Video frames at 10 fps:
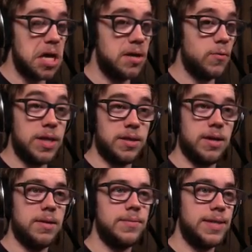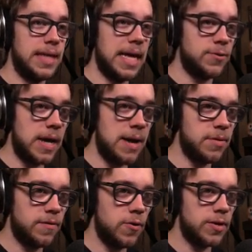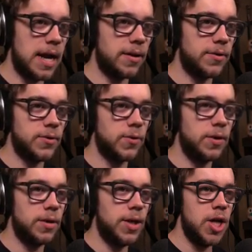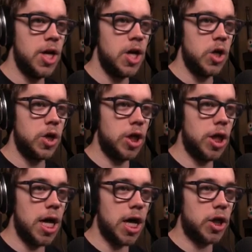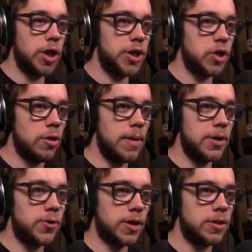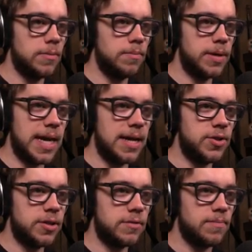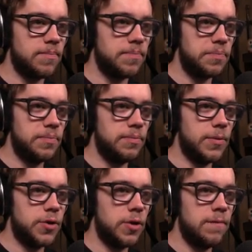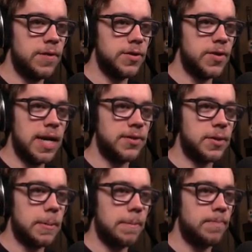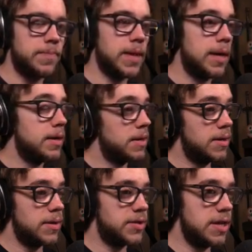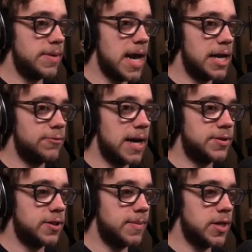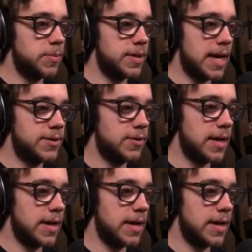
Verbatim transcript: what the? See, that's what happened the first time. I don't know, just a little, little uh, glitch in the matrix. But yeah, it just, the shooting feels nice. The semi-auto, not so much, but that's okay.